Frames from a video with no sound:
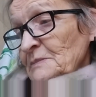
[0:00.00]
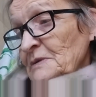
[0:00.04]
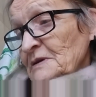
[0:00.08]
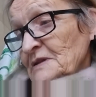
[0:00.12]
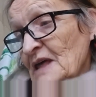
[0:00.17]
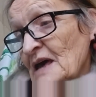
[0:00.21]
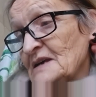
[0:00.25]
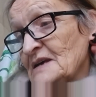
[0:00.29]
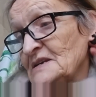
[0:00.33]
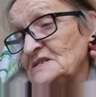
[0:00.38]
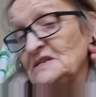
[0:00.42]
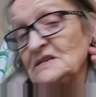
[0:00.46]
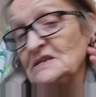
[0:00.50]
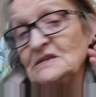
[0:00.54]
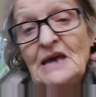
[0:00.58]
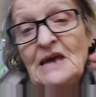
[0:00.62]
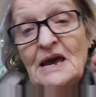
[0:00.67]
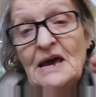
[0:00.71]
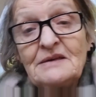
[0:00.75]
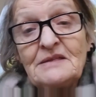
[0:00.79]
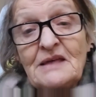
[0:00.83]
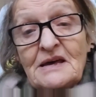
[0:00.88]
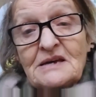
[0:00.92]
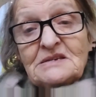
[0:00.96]
But that's
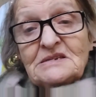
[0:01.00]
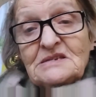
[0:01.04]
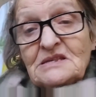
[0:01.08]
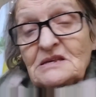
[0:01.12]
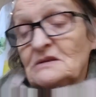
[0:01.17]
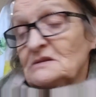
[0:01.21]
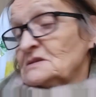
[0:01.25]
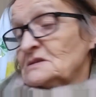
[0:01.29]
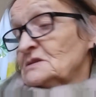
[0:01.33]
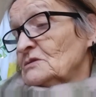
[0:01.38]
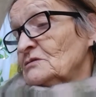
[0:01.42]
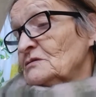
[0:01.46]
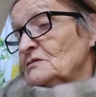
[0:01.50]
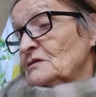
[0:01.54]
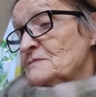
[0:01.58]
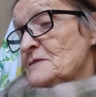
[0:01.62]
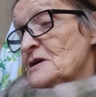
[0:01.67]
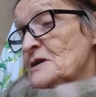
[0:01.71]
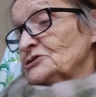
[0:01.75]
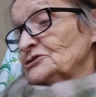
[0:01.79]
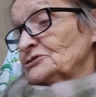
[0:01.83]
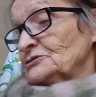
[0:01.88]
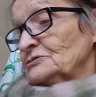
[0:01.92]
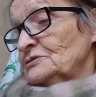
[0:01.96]
the sort of
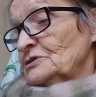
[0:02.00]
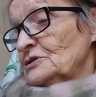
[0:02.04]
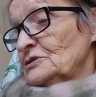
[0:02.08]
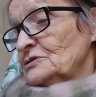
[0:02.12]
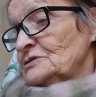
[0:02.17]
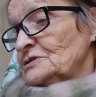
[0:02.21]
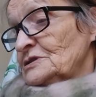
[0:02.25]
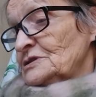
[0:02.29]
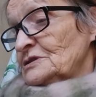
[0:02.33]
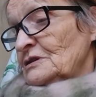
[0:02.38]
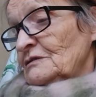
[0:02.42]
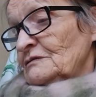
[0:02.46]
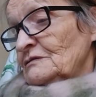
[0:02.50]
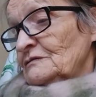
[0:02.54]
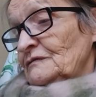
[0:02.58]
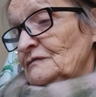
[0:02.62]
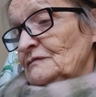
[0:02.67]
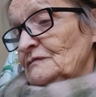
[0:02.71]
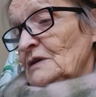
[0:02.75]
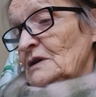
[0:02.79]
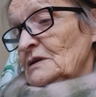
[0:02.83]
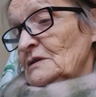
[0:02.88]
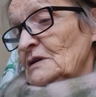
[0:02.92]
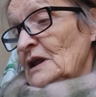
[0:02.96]
commercial use of
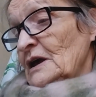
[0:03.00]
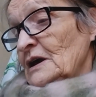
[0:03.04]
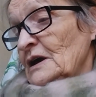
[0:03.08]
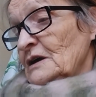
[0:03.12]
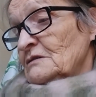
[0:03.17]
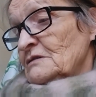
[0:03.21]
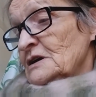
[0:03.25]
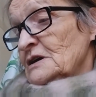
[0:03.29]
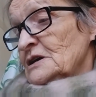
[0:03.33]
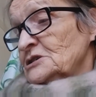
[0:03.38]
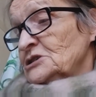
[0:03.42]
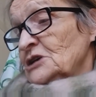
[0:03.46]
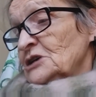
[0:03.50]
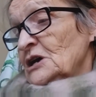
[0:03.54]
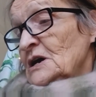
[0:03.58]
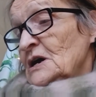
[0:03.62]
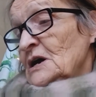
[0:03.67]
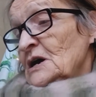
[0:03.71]
licorice.